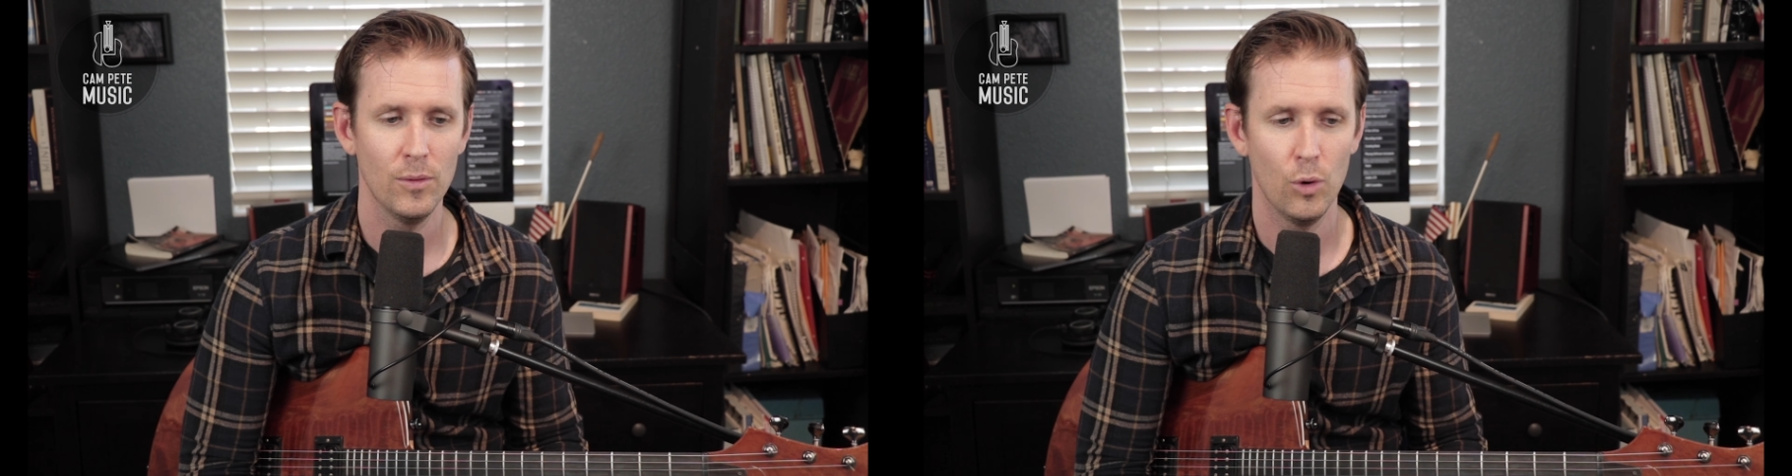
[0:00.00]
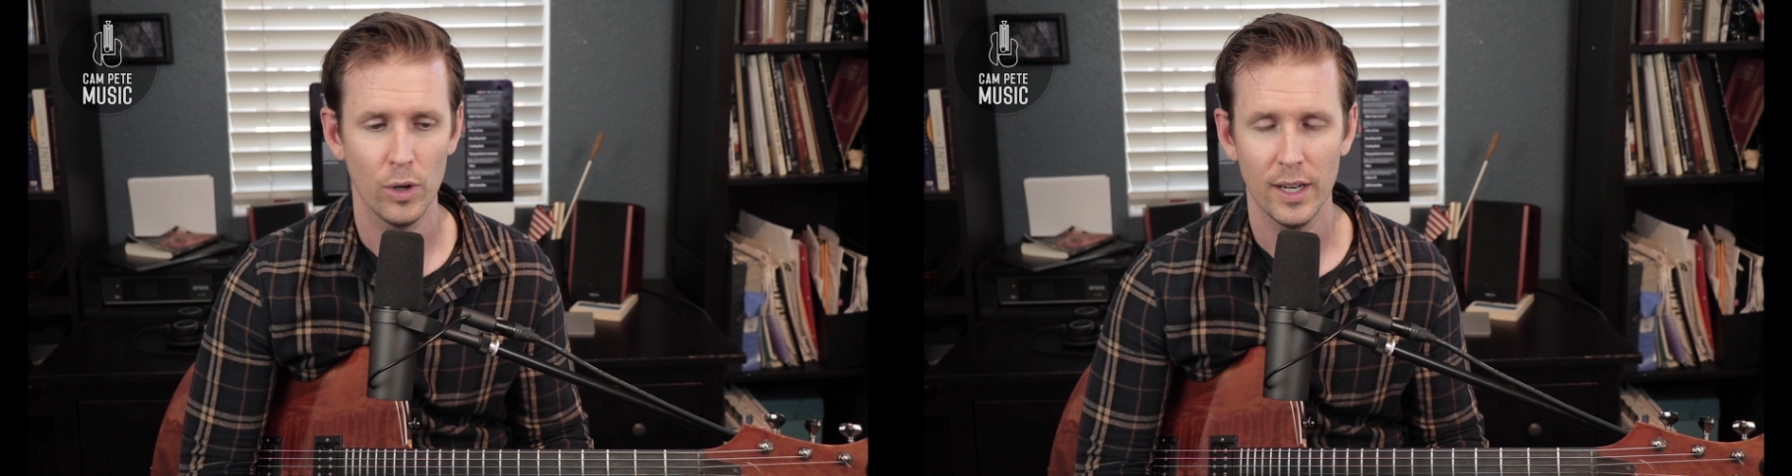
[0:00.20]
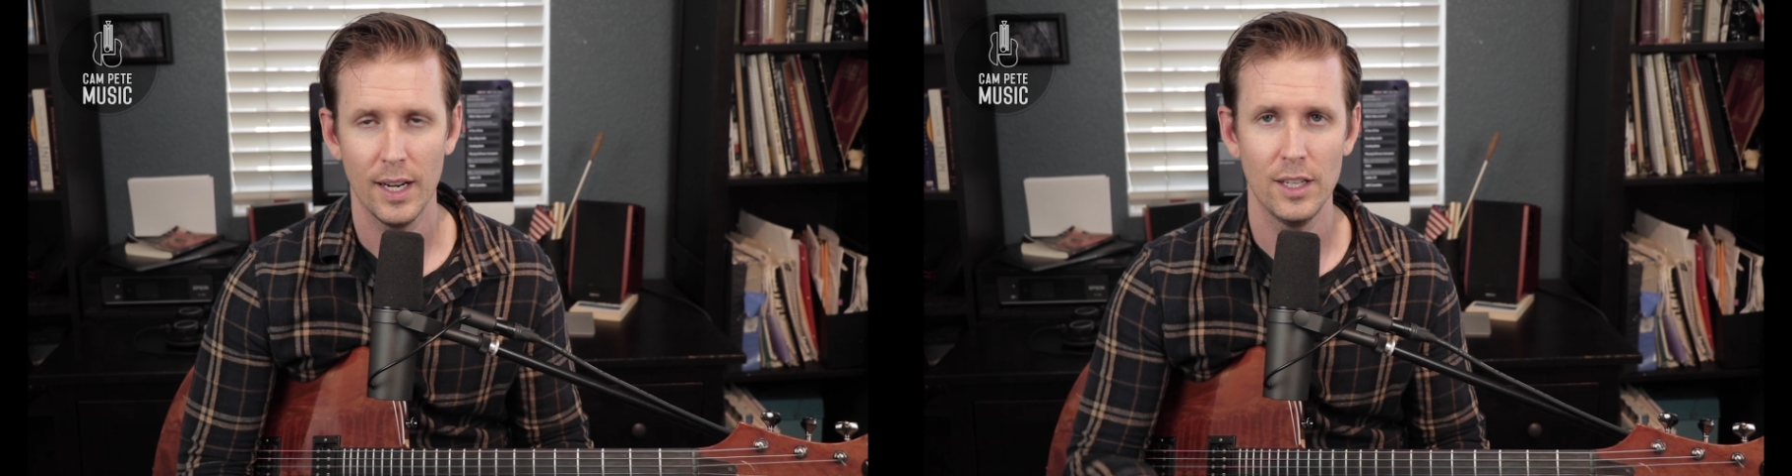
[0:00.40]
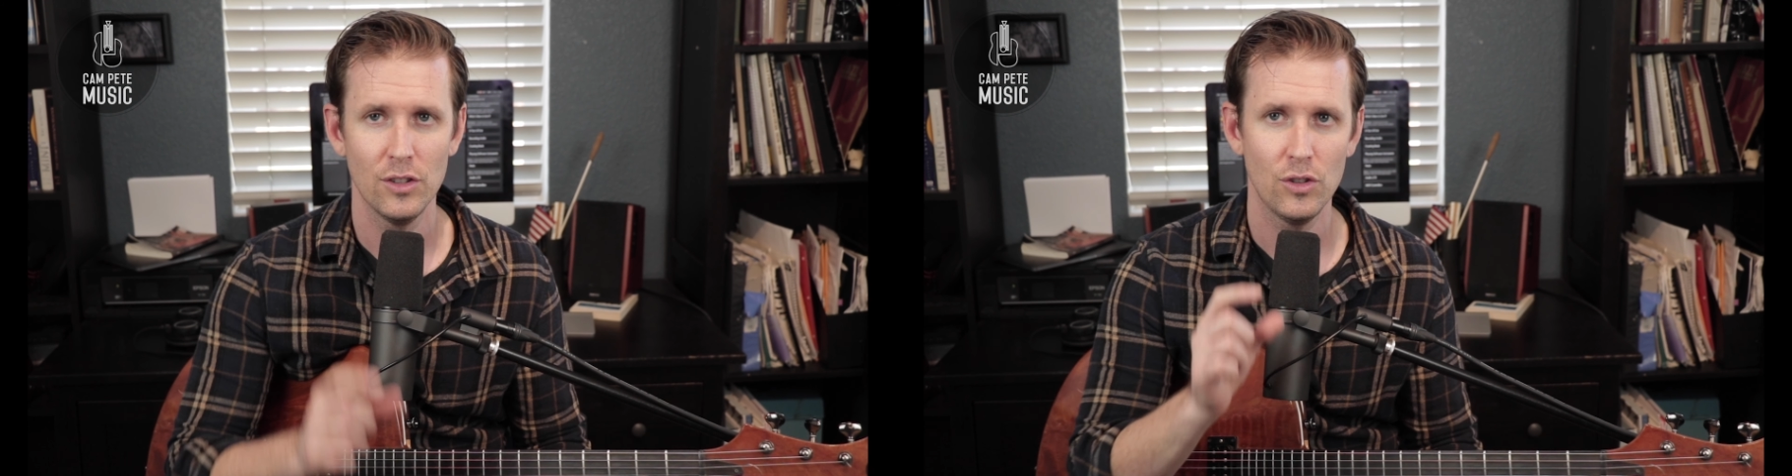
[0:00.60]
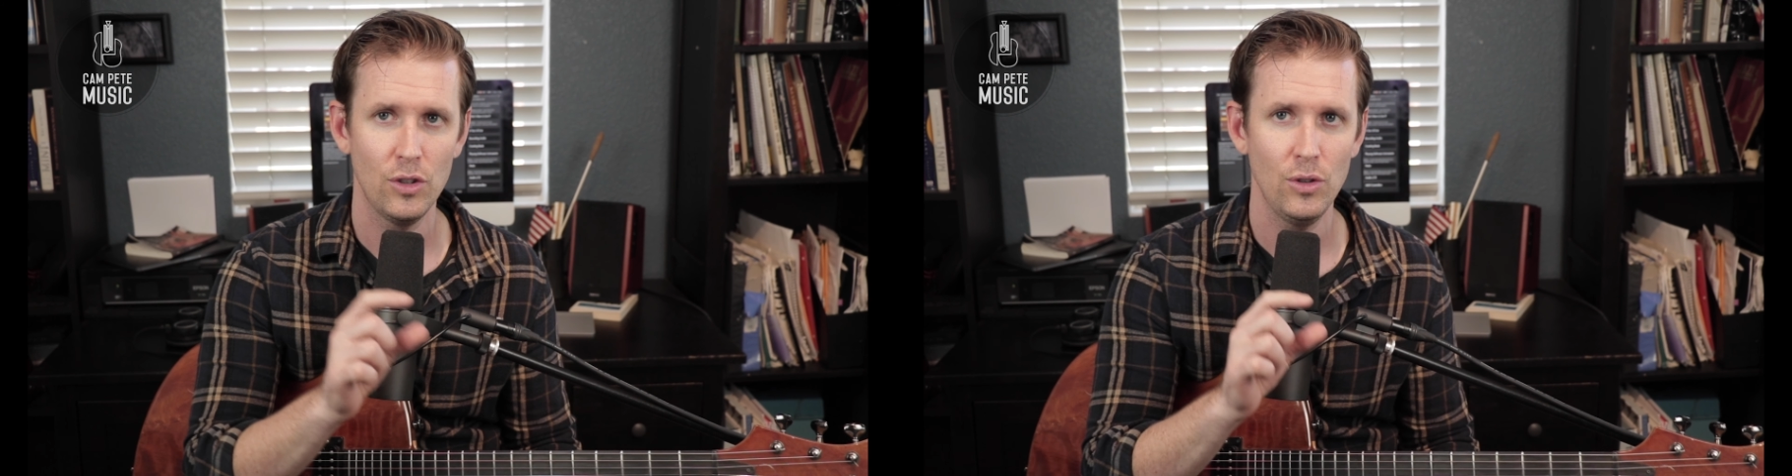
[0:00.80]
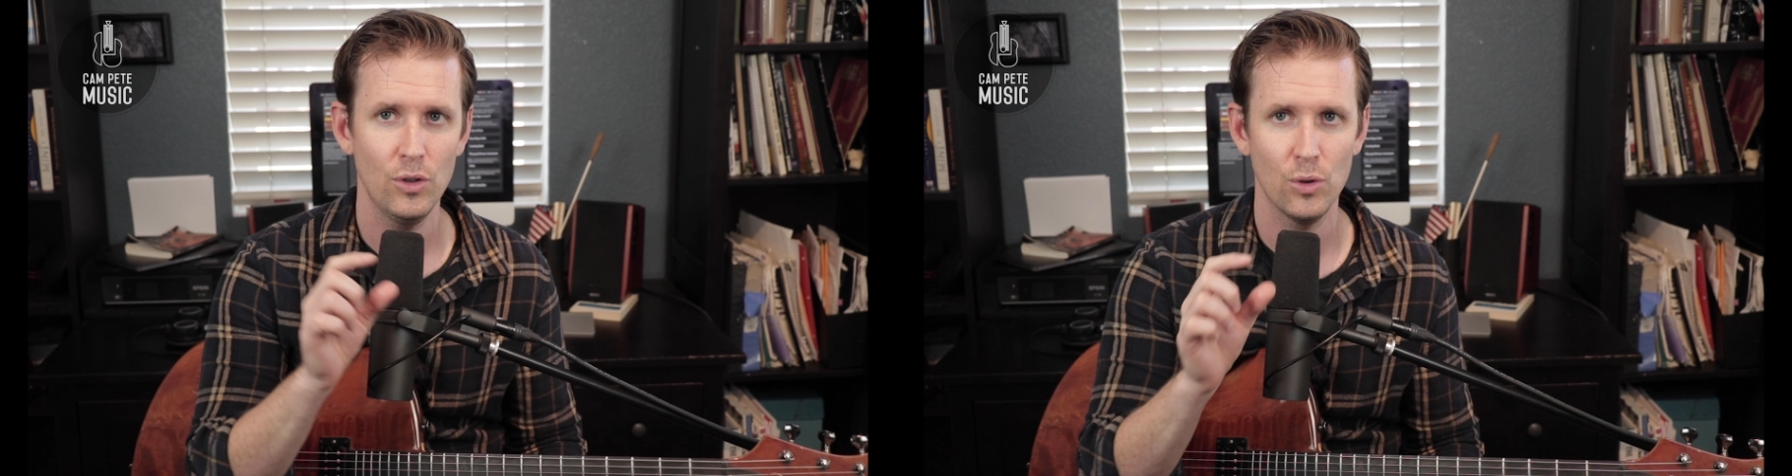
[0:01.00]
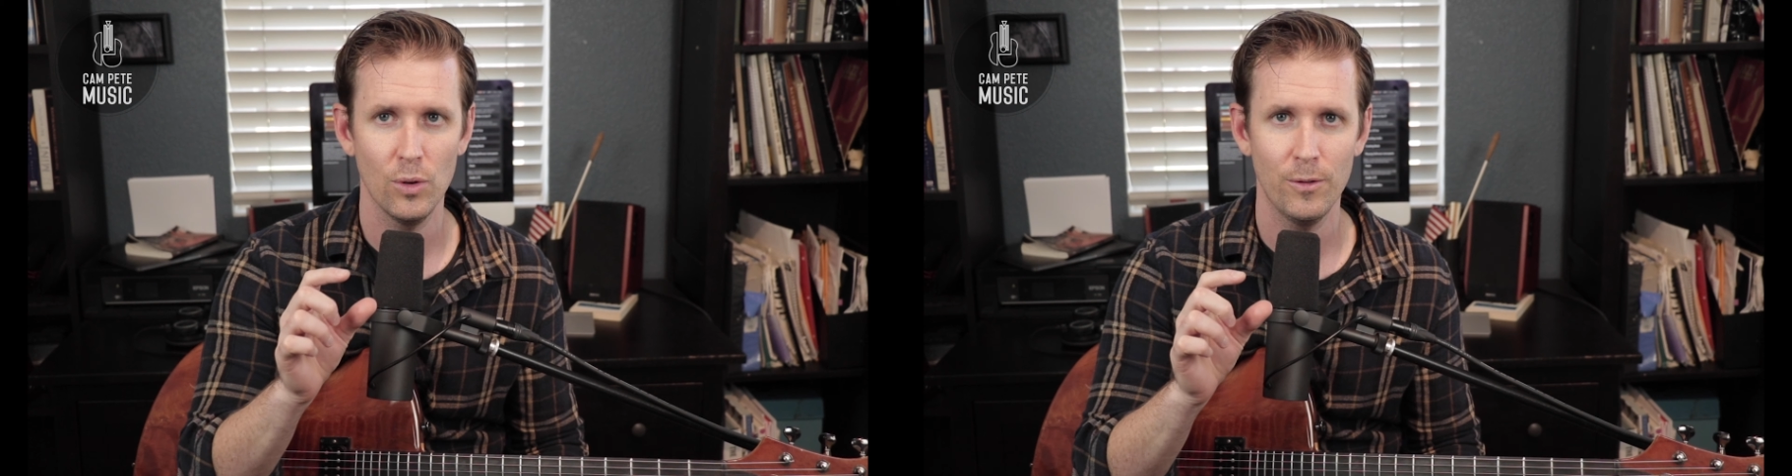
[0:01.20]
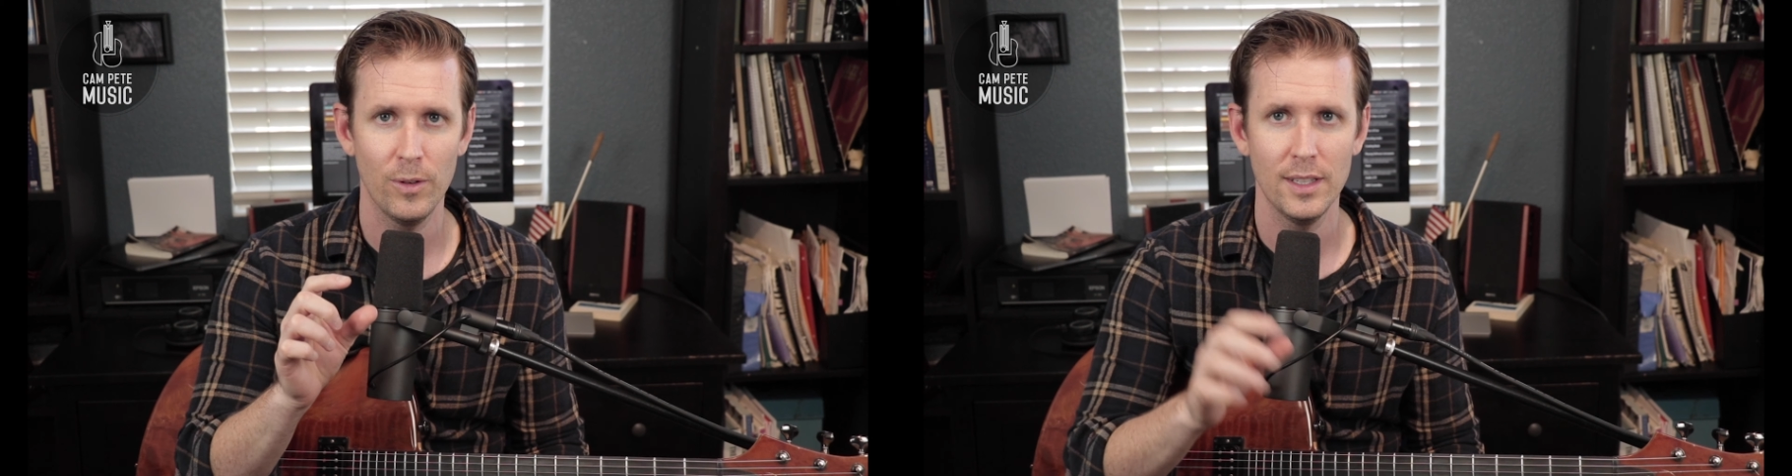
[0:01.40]
organize 2
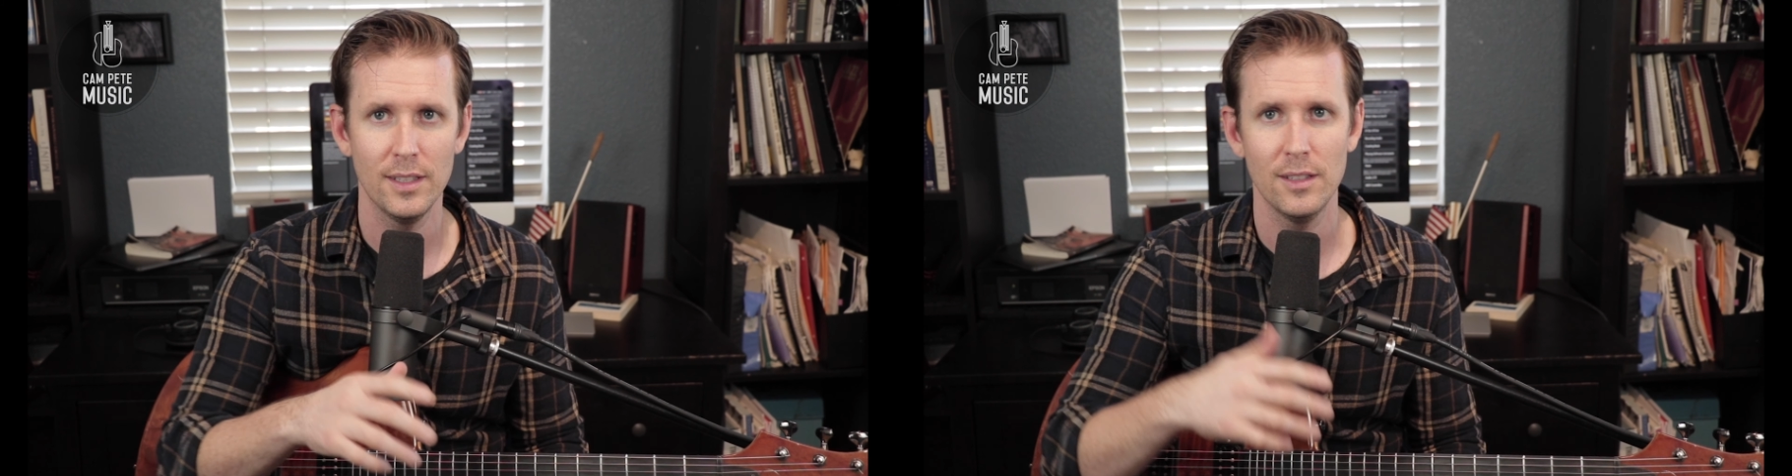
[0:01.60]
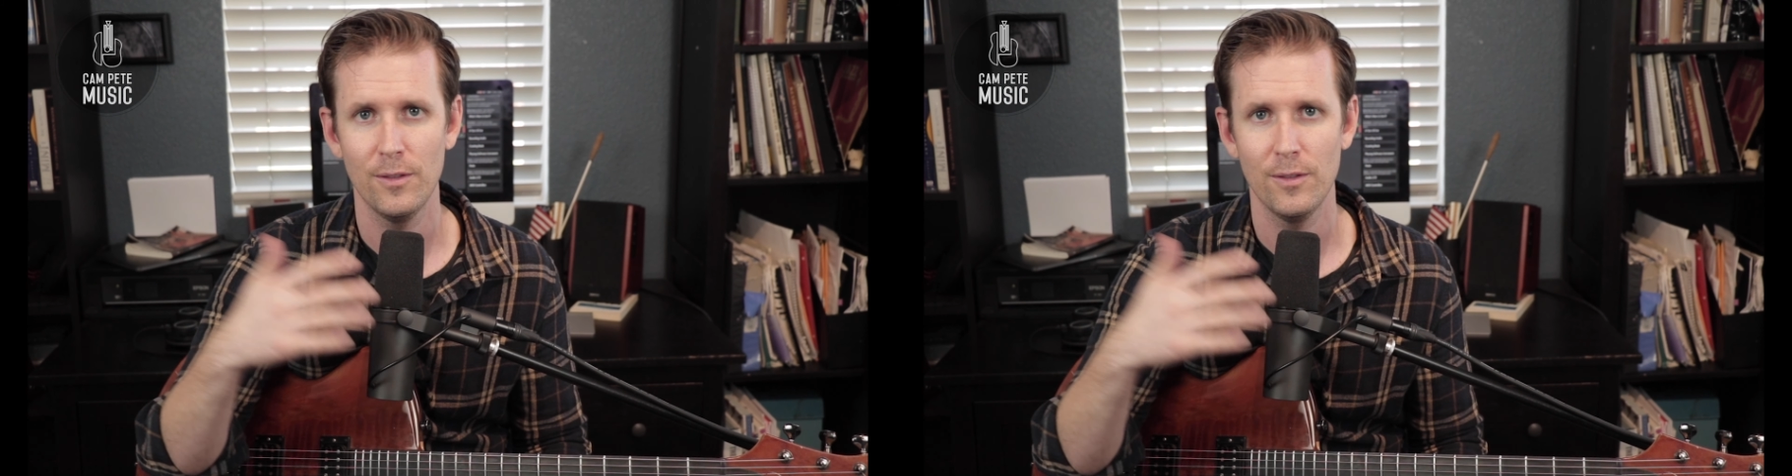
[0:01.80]
short phrases